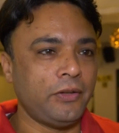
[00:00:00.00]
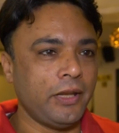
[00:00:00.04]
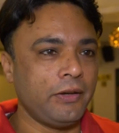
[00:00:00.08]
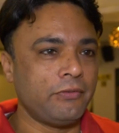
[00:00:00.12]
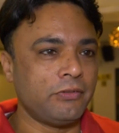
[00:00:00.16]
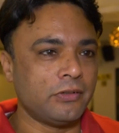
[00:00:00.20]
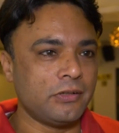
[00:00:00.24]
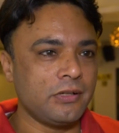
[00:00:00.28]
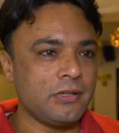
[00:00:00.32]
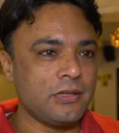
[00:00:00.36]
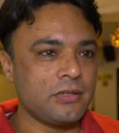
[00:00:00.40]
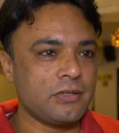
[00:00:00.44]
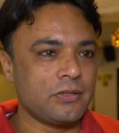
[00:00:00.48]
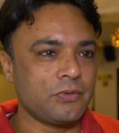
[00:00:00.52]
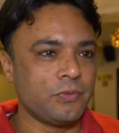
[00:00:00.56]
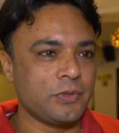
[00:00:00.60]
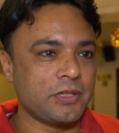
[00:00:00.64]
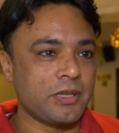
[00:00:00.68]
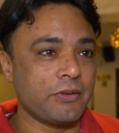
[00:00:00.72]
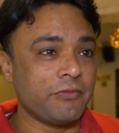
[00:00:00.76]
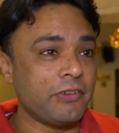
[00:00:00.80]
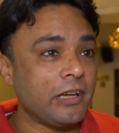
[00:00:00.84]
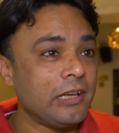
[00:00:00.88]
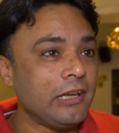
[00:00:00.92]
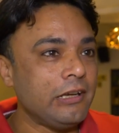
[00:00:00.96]
flavors
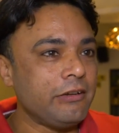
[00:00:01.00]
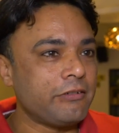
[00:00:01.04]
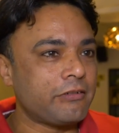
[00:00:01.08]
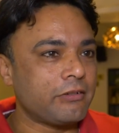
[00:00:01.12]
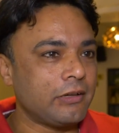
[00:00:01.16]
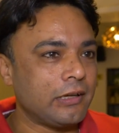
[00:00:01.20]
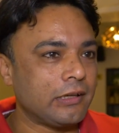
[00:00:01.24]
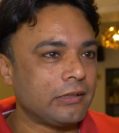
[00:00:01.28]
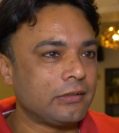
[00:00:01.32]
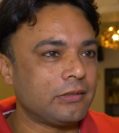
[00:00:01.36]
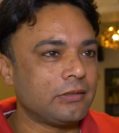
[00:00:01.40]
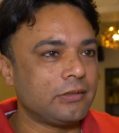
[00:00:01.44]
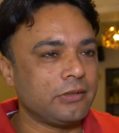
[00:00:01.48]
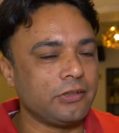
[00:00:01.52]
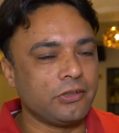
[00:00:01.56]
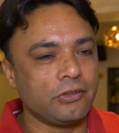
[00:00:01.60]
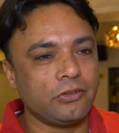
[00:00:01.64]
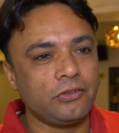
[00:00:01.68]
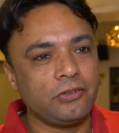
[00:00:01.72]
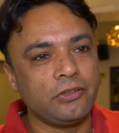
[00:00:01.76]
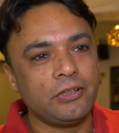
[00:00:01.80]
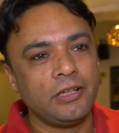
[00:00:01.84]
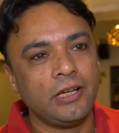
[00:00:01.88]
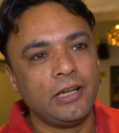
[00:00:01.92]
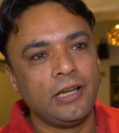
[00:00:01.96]
which are very intrigued,
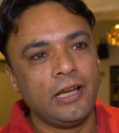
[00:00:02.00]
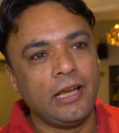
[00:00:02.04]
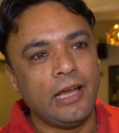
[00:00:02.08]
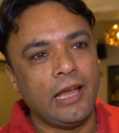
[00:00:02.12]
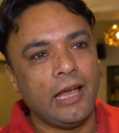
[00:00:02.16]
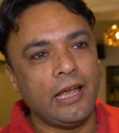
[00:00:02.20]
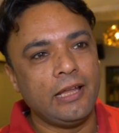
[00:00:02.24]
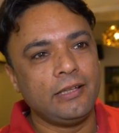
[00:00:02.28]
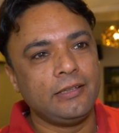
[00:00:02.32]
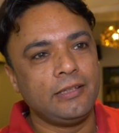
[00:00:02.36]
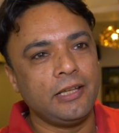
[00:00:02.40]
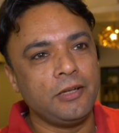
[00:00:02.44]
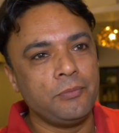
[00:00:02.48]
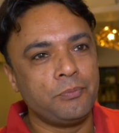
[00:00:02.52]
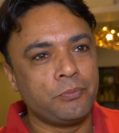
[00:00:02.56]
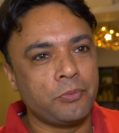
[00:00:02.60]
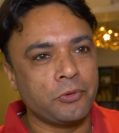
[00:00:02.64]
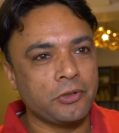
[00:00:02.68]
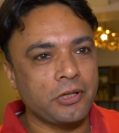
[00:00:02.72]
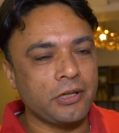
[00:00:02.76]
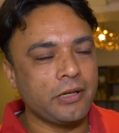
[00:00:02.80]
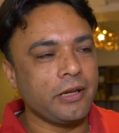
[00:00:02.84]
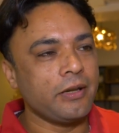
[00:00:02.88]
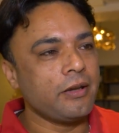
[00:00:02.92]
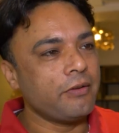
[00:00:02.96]
you know, and then
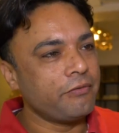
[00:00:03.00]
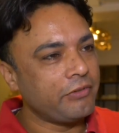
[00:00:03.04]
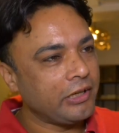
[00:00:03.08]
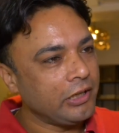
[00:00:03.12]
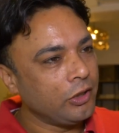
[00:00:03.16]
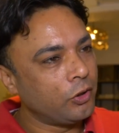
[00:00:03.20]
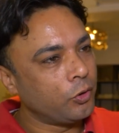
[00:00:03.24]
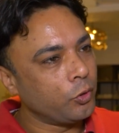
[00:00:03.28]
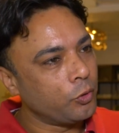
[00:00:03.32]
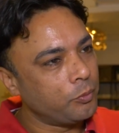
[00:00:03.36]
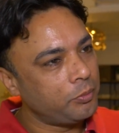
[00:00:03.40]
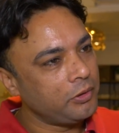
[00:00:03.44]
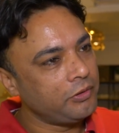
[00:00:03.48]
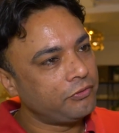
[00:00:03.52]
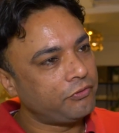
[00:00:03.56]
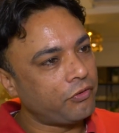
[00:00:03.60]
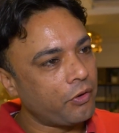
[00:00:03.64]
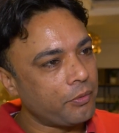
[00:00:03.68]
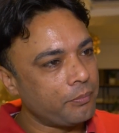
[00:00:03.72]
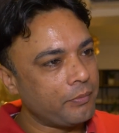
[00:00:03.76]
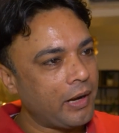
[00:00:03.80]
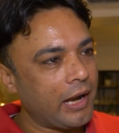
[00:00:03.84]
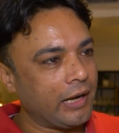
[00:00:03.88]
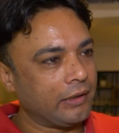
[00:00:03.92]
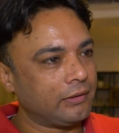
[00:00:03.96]
put it in a very global
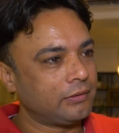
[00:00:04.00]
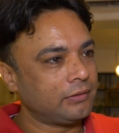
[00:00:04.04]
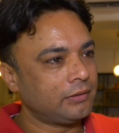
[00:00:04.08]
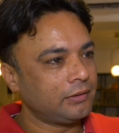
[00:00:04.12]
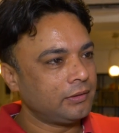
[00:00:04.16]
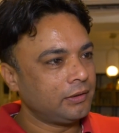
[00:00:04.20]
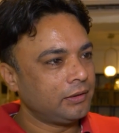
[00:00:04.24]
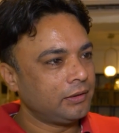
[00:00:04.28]
format.